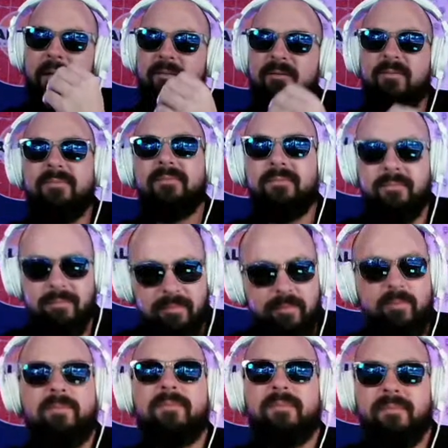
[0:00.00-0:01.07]
It's, I'll
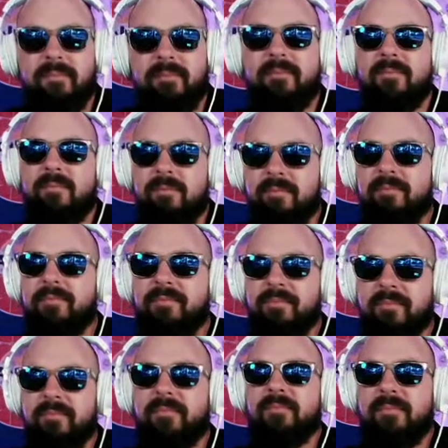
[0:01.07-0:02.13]
be here till dark.
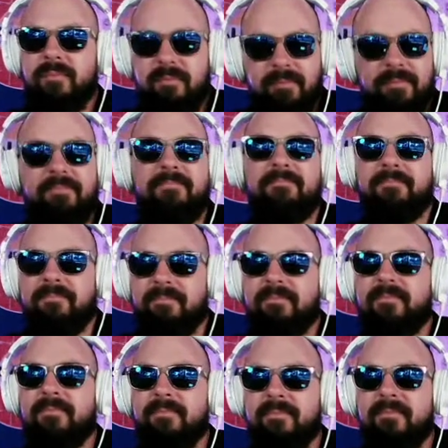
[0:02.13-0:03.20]
Like now I try and be
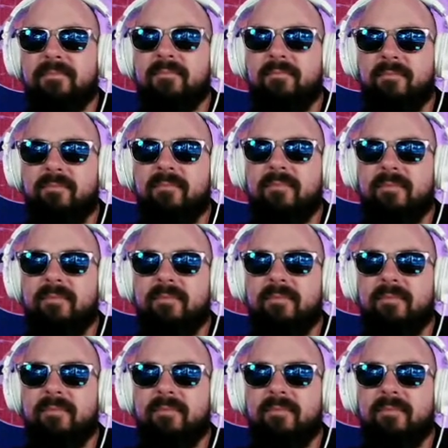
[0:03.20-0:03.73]
done by 5.